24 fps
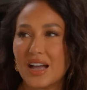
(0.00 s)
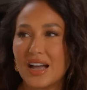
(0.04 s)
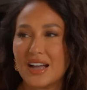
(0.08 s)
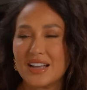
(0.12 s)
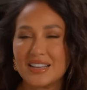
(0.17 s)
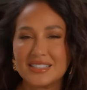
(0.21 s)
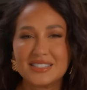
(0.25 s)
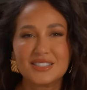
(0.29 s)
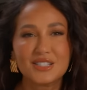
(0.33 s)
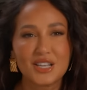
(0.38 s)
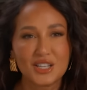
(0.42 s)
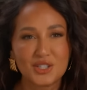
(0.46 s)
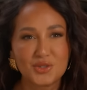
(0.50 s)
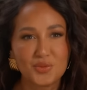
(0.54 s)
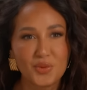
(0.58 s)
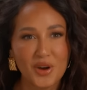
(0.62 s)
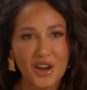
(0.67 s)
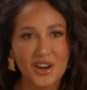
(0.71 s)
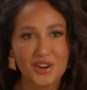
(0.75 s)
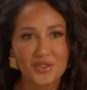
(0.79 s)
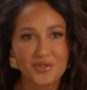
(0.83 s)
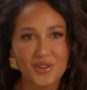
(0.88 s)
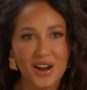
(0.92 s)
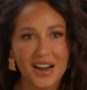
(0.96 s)
it's, it's
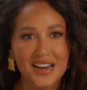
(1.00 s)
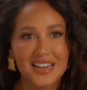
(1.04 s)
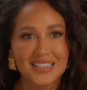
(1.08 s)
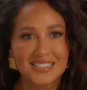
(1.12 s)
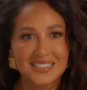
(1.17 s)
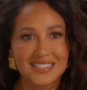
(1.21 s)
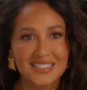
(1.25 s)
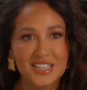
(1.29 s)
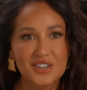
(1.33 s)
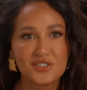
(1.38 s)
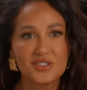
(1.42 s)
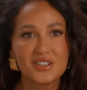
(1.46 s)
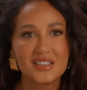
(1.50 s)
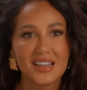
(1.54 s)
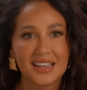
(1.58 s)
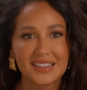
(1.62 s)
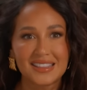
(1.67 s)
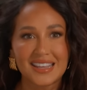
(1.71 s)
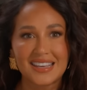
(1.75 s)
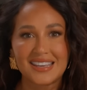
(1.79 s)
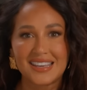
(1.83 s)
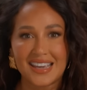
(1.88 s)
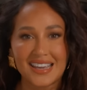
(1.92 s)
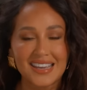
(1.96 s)
weird, right? It's literally
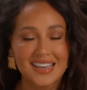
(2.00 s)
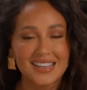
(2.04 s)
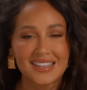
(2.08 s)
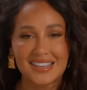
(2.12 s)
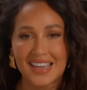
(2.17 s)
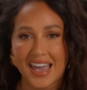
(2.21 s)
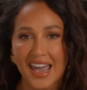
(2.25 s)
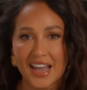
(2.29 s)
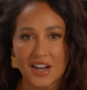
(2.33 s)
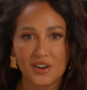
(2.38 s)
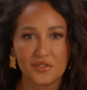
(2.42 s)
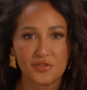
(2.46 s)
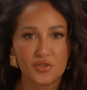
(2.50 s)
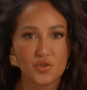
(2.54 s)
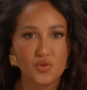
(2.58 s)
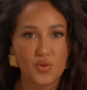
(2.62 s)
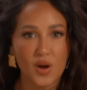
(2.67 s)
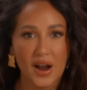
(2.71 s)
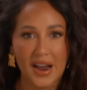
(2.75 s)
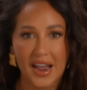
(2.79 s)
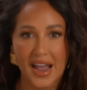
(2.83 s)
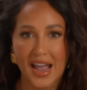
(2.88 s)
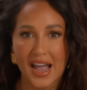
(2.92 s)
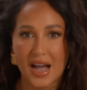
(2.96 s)
like the yin and yang of
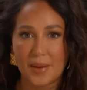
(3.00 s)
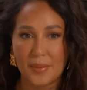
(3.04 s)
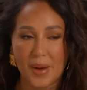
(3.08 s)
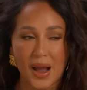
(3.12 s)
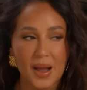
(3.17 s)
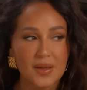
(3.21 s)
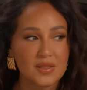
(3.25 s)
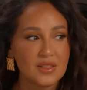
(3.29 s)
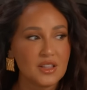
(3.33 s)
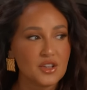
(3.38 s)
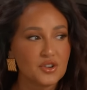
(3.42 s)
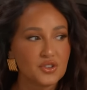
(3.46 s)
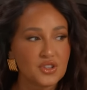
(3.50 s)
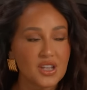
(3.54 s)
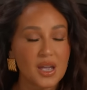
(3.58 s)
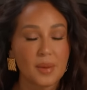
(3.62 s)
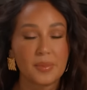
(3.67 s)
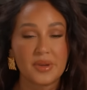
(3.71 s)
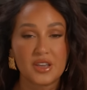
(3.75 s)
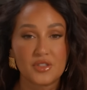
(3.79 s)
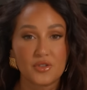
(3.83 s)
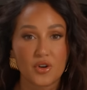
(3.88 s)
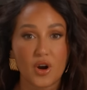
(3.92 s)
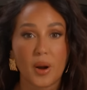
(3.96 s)
who I am. I literally
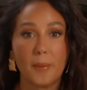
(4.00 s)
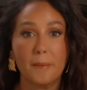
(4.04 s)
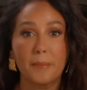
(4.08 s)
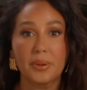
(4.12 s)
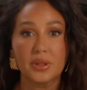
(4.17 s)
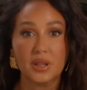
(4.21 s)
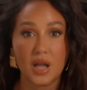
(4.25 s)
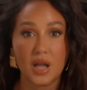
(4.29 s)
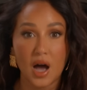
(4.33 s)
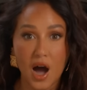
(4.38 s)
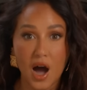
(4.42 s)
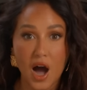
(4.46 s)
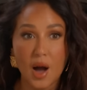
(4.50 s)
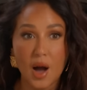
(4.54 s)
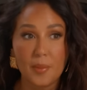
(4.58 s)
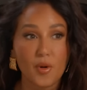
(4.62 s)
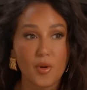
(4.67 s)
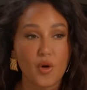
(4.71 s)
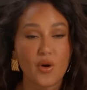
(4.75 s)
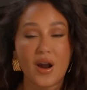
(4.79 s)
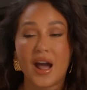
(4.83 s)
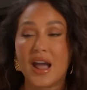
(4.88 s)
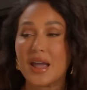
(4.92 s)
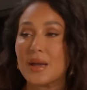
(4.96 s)
am either a blob
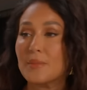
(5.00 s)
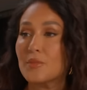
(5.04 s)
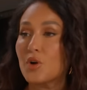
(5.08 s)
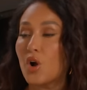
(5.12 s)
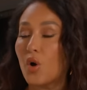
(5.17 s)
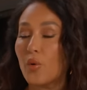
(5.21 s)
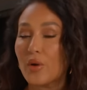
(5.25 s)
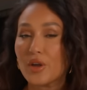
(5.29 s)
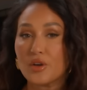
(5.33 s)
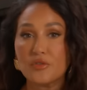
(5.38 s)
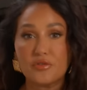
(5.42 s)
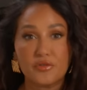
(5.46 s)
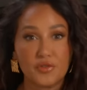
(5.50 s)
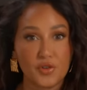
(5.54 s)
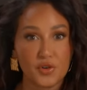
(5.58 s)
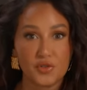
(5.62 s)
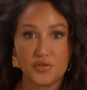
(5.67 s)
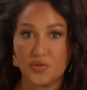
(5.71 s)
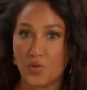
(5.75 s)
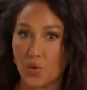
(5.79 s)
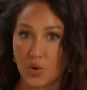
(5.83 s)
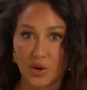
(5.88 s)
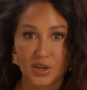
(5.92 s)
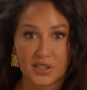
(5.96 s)
or I am going full
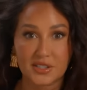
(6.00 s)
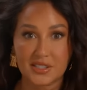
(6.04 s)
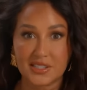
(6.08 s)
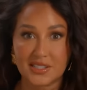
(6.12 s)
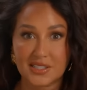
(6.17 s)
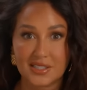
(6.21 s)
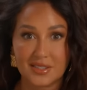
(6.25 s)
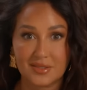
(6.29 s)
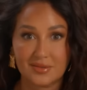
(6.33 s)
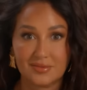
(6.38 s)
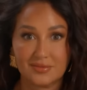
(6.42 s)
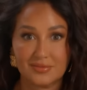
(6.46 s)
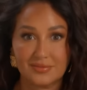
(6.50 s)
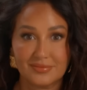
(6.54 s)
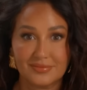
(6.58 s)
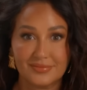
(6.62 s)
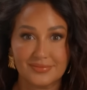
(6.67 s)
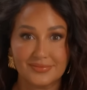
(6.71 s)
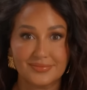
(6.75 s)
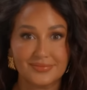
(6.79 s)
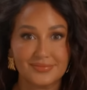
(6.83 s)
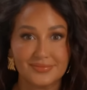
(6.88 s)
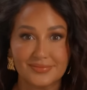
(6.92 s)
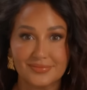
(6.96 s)
force.
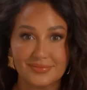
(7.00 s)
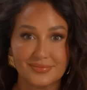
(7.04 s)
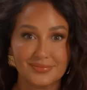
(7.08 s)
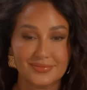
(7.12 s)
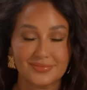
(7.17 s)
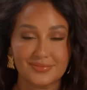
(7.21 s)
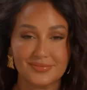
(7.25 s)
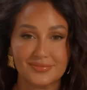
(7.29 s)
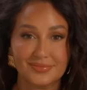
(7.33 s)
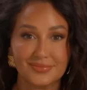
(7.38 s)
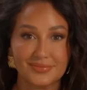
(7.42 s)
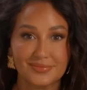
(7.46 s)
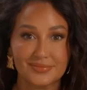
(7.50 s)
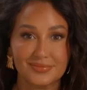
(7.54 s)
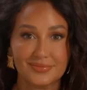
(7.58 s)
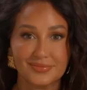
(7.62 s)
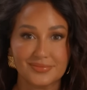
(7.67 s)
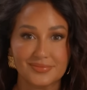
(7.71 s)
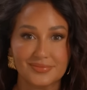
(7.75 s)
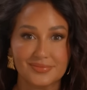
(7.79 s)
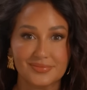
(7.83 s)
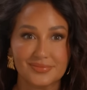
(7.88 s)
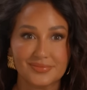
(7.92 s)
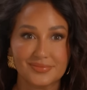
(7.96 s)

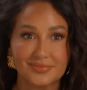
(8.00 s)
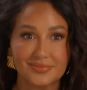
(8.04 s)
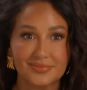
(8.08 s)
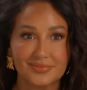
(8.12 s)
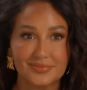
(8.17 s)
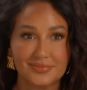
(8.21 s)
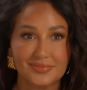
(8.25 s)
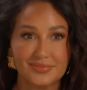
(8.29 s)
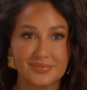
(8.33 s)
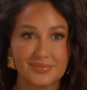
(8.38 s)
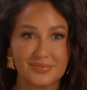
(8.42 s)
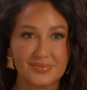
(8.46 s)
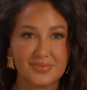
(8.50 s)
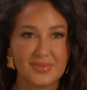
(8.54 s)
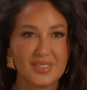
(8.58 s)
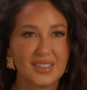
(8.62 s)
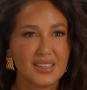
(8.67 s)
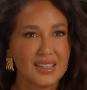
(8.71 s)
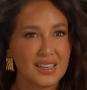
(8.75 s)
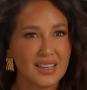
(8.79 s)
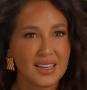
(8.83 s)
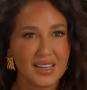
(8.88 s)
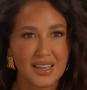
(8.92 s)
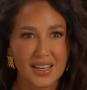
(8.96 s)
Yeah, you have two
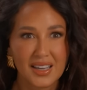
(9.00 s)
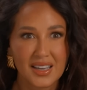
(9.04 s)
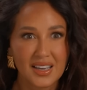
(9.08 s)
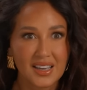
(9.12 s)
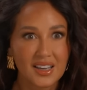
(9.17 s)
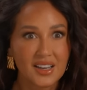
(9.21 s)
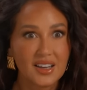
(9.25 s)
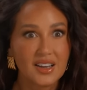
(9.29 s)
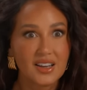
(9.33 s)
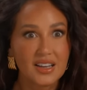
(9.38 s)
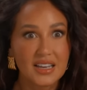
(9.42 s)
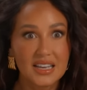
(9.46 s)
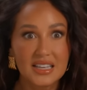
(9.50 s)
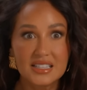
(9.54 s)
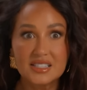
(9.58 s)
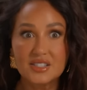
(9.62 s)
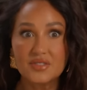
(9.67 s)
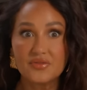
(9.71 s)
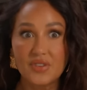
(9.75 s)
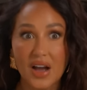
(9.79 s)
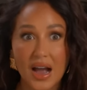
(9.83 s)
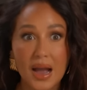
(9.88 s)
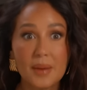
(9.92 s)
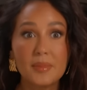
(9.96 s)
very extreme. It's
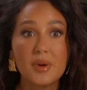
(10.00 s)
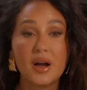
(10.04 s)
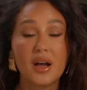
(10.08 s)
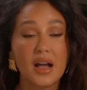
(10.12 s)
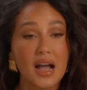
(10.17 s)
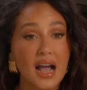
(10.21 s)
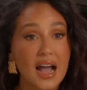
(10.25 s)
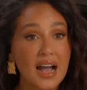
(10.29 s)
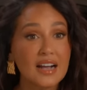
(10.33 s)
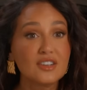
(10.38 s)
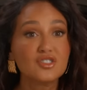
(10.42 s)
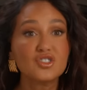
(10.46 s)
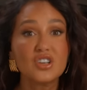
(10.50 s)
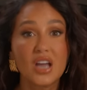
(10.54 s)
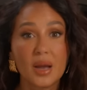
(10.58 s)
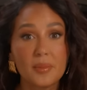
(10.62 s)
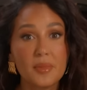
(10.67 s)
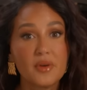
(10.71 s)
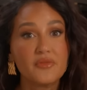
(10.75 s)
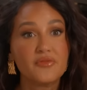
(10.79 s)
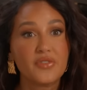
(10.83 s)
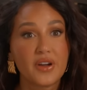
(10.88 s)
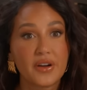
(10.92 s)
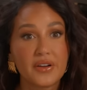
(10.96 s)
I'm actually
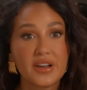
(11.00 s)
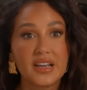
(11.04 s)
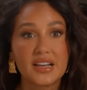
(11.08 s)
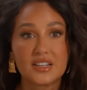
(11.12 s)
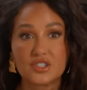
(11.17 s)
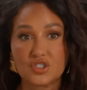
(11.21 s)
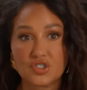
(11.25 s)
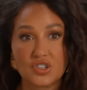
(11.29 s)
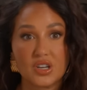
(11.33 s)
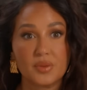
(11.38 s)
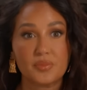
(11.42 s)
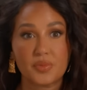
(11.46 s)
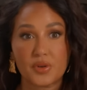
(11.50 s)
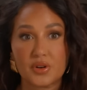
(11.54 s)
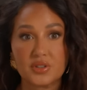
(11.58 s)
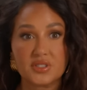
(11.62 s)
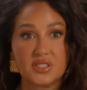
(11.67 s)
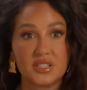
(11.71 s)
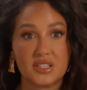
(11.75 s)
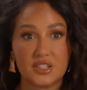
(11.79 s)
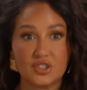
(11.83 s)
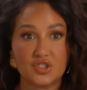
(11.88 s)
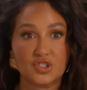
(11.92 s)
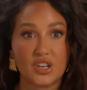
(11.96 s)
I'm a very extreme
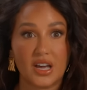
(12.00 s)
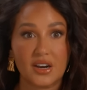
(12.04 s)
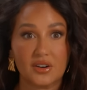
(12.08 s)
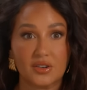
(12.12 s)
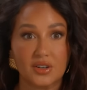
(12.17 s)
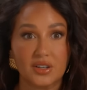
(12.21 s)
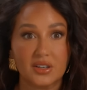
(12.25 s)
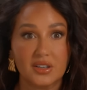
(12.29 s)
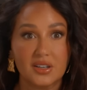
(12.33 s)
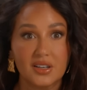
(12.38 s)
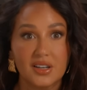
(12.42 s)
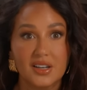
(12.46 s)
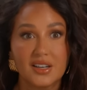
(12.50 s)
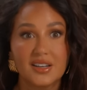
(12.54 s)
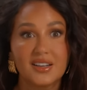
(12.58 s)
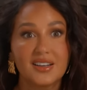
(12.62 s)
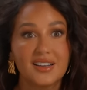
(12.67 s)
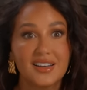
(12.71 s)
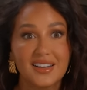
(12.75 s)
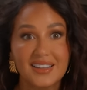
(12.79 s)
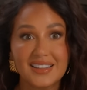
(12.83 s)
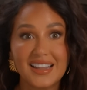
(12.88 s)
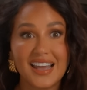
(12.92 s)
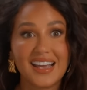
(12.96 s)
person in general,
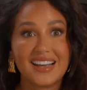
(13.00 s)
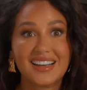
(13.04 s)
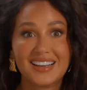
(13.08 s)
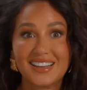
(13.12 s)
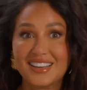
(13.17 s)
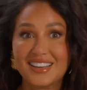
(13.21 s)
like